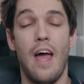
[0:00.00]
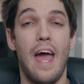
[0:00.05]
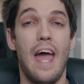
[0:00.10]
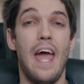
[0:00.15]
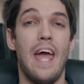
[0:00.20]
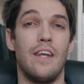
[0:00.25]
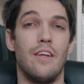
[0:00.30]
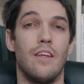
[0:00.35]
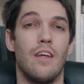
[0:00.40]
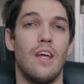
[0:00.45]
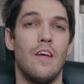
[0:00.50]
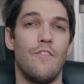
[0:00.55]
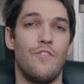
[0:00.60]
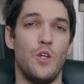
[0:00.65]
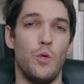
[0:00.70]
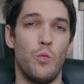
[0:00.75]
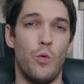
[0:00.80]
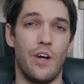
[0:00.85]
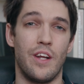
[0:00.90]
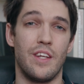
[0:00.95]
And if
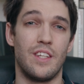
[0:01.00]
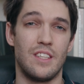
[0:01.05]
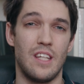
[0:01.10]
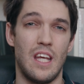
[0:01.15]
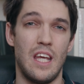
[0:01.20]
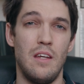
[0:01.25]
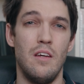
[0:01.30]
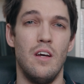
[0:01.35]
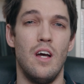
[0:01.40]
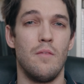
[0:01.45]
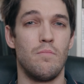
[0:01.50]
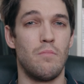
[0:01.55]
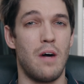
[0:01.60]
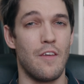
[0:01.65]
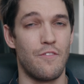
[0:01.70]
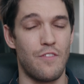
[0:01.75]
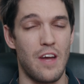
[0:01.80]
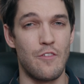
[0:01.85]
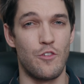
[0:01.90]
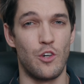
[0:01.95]
you wanna see my
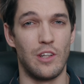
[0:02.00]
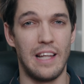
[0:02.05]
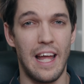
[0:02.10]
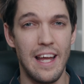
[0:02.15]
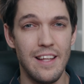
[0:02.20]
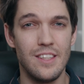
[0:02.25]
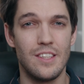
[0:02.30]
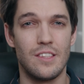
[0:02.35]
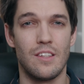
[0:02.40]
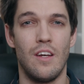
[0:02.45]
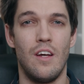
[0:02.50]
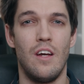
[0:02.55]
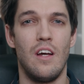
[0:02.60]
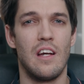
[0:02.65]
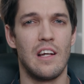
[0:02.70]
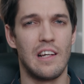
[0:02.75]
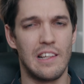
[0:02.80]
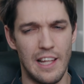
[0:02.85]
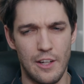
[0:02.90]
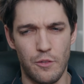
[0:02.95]
favorite lens,
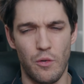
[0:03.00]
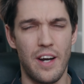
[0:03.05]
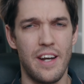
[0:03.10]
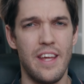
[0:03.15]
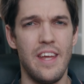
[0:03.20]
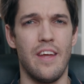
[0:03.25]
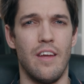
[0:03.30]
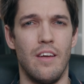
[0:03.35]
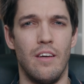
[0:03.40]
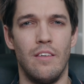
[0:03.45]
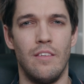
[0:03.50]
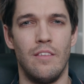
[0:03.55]
click right here.